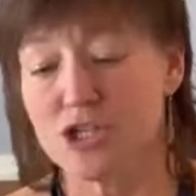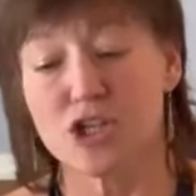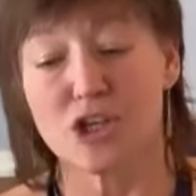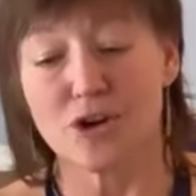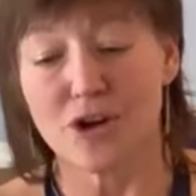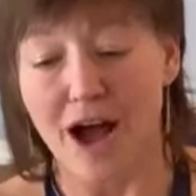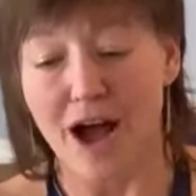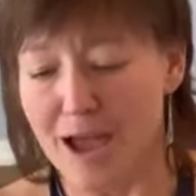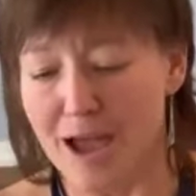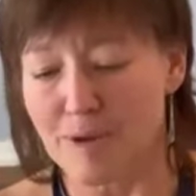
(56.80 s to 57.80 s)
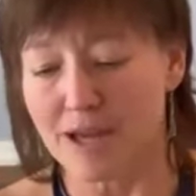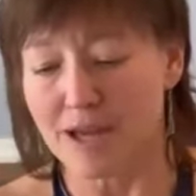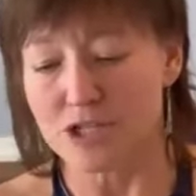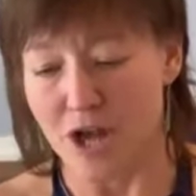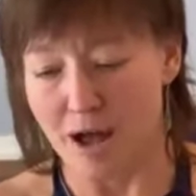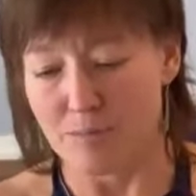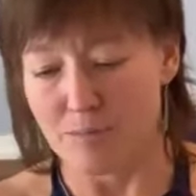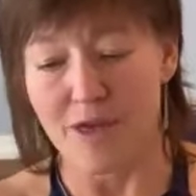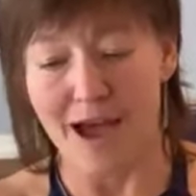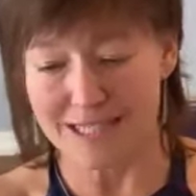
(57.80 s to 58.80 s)
secured a high paying job
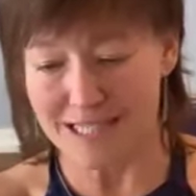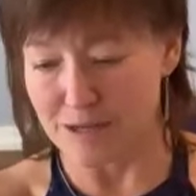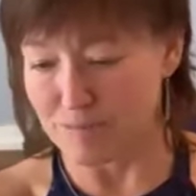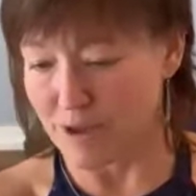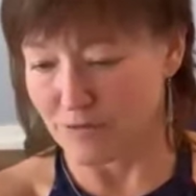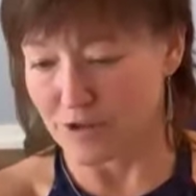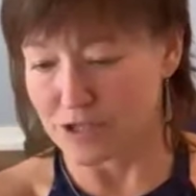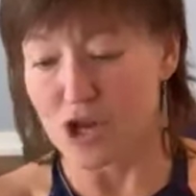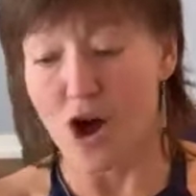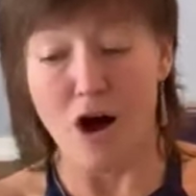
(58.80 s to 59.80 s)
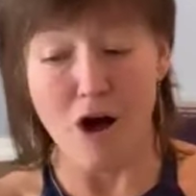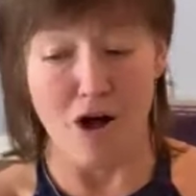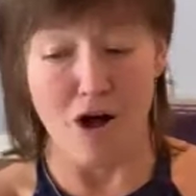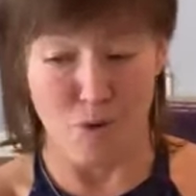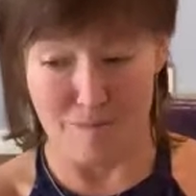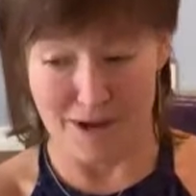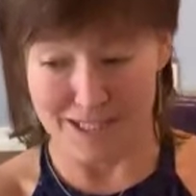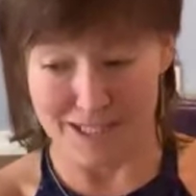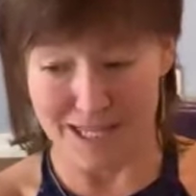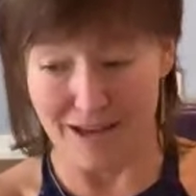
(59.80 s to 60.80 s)
with excellent benefits, all while
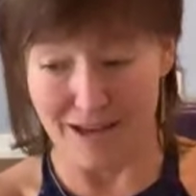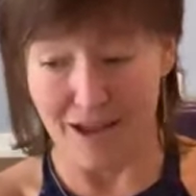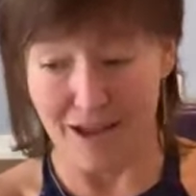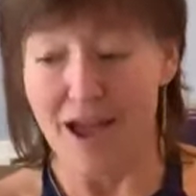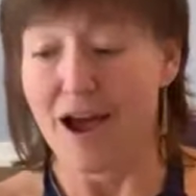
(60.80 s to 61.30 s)
maintaining